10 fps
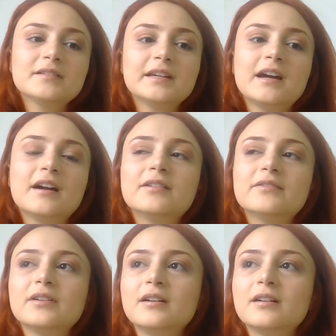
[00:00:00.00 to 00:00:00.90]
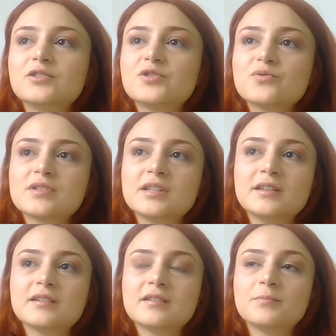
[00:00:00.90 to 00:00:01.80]
They are uh,
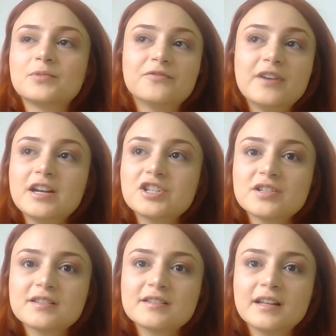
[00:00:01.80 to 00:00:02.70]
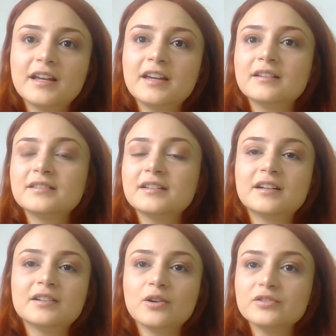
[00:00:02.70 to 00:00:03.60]
choosing professions that I, that
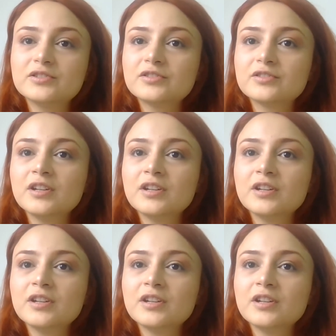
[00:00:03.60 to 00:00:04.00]
are not